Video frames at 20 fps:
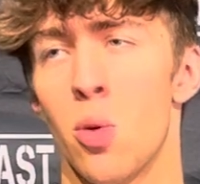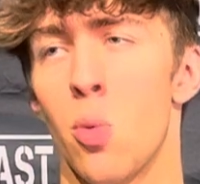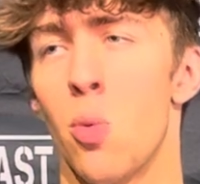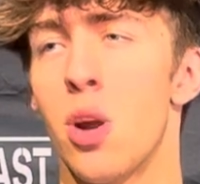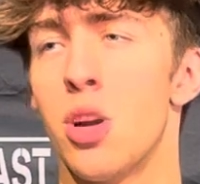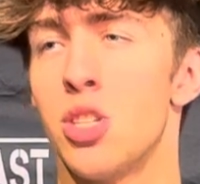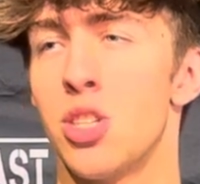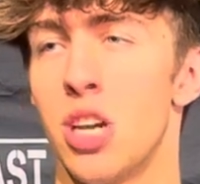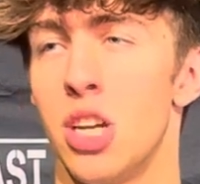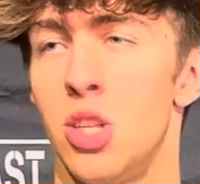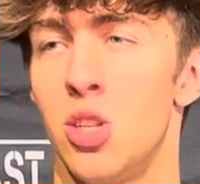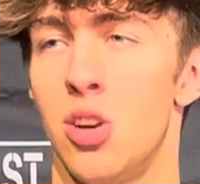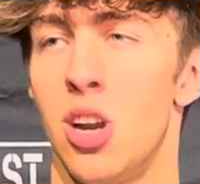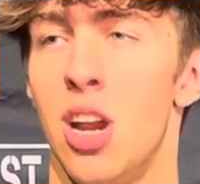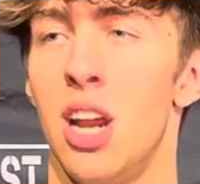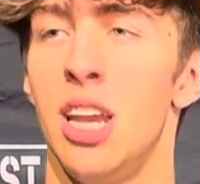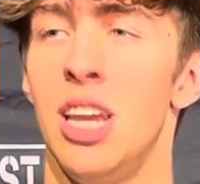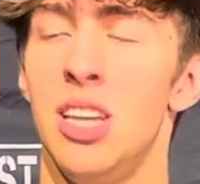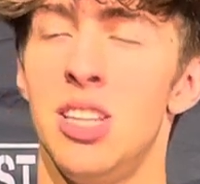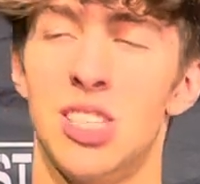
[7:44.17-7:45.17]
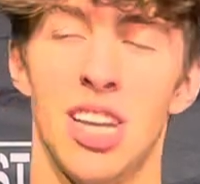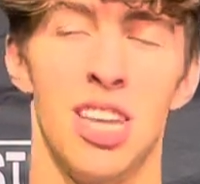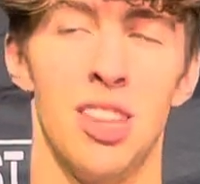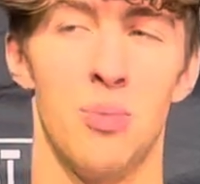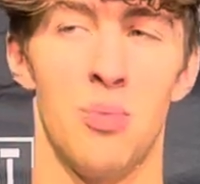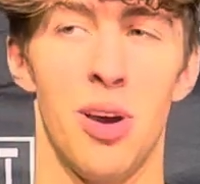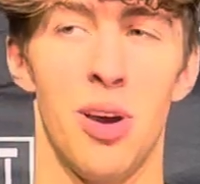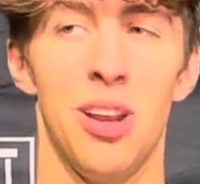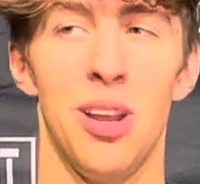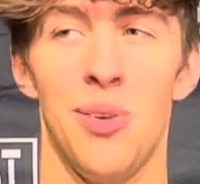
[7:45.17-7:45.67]
Where should I train? He'd say the
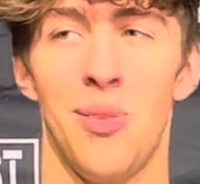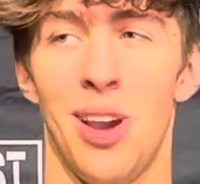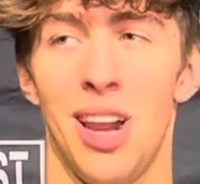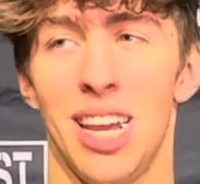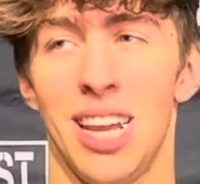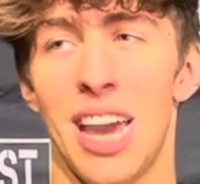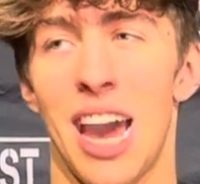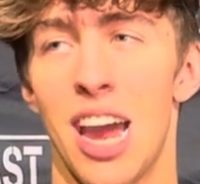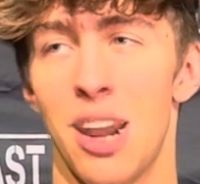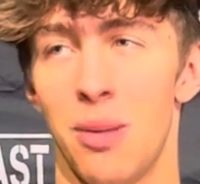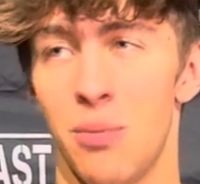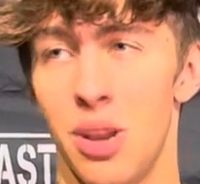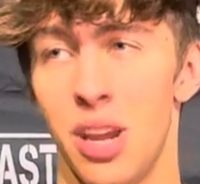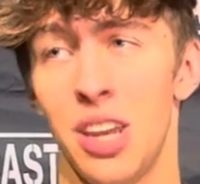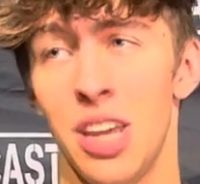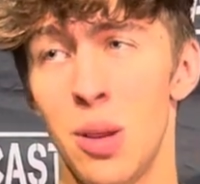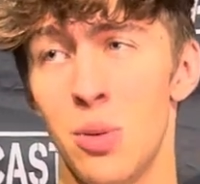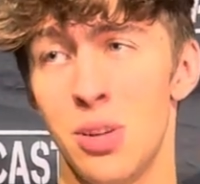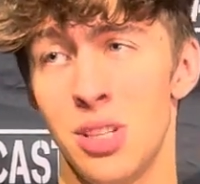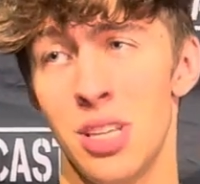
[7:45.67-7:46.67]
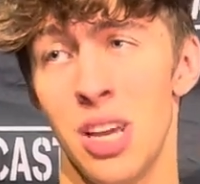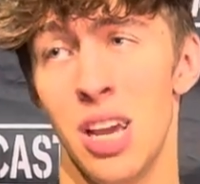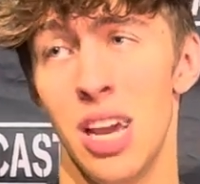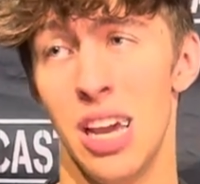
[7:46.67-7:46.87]
Buddy Wayne Academy, and he would